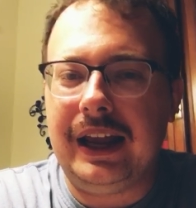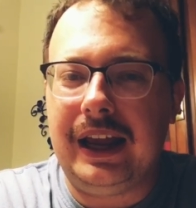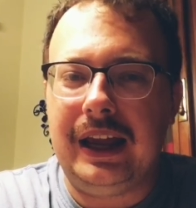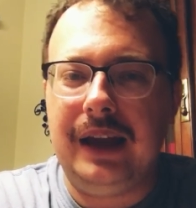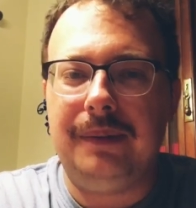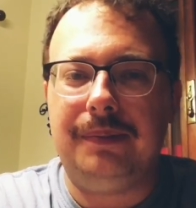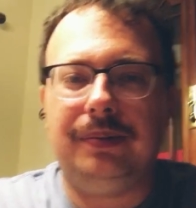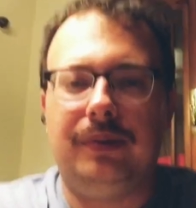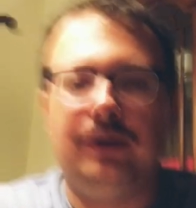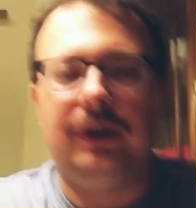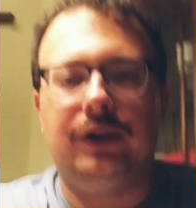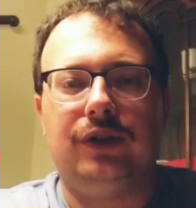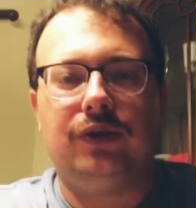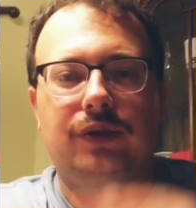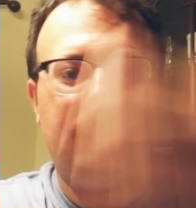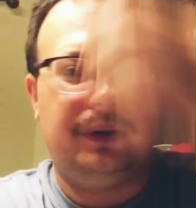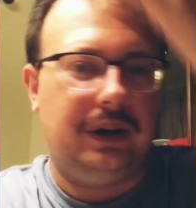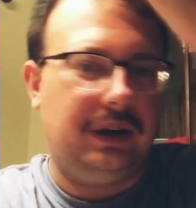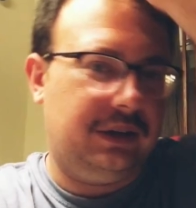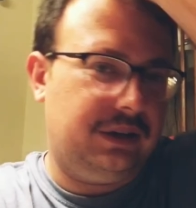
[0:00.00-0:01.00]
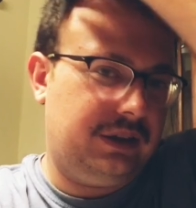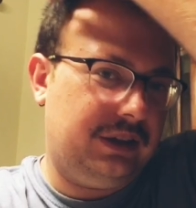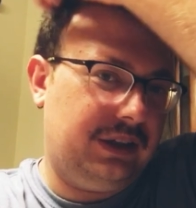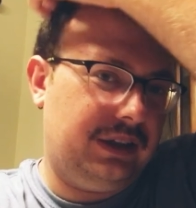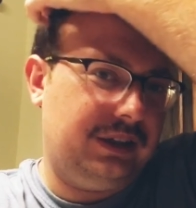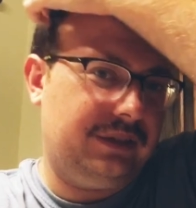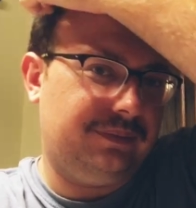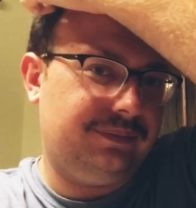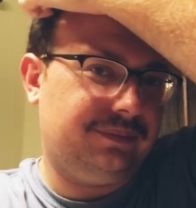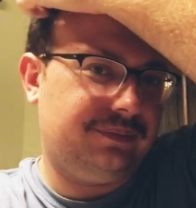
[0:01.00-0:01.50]
8.2 out of
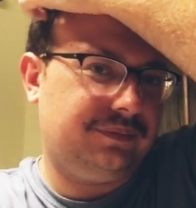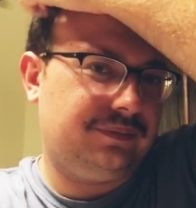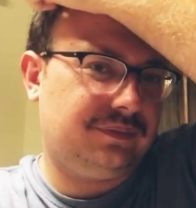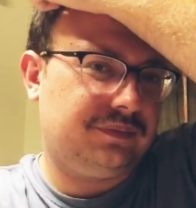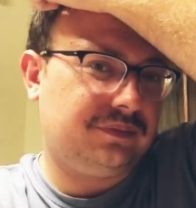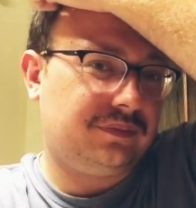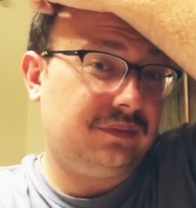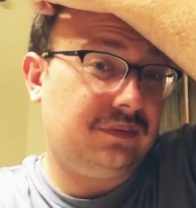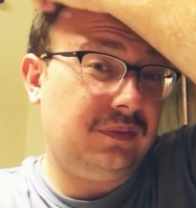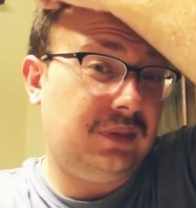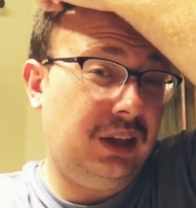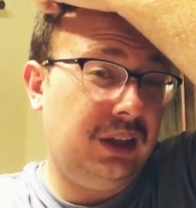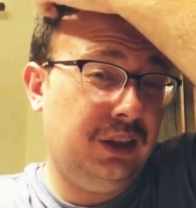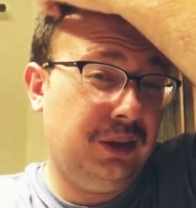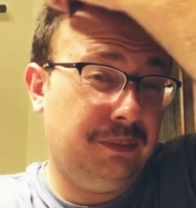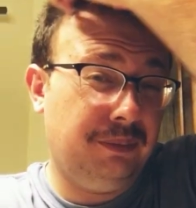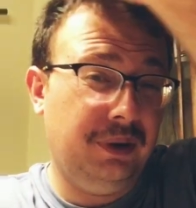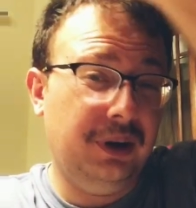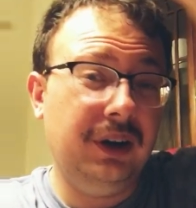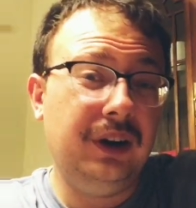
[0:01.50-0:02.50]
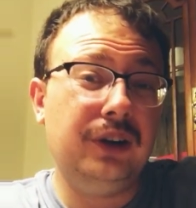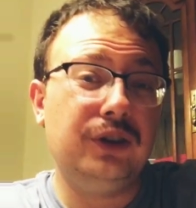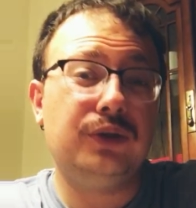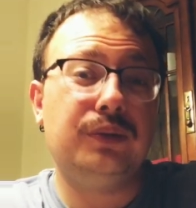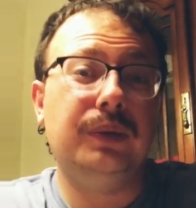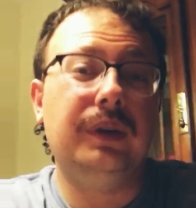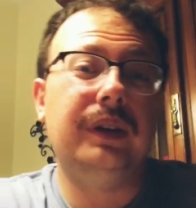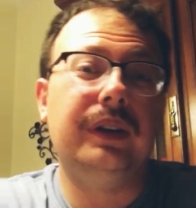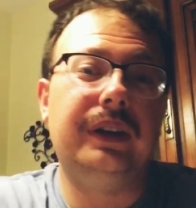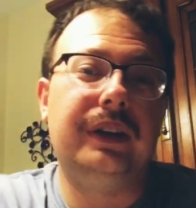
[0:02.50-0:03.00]
10. The burger's
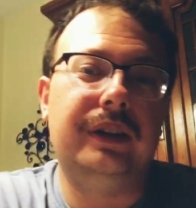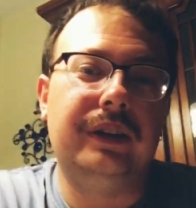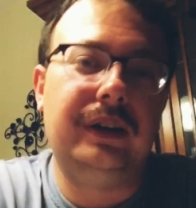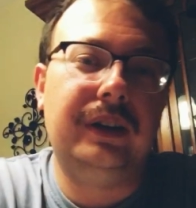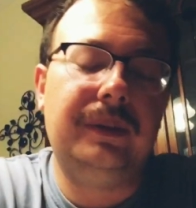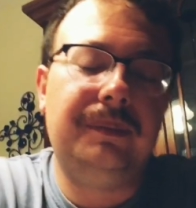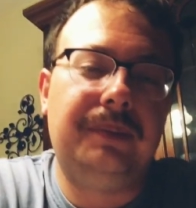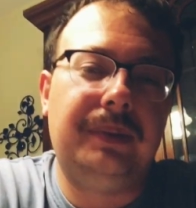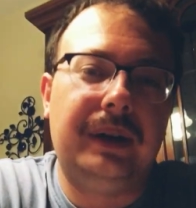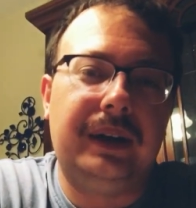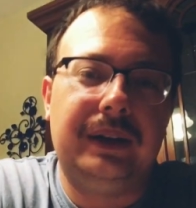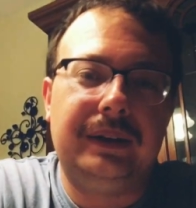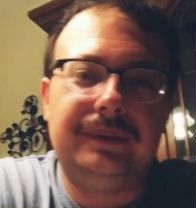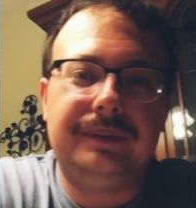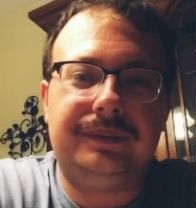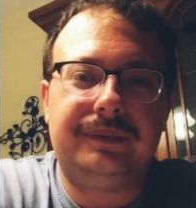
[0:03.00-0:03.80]
really good, but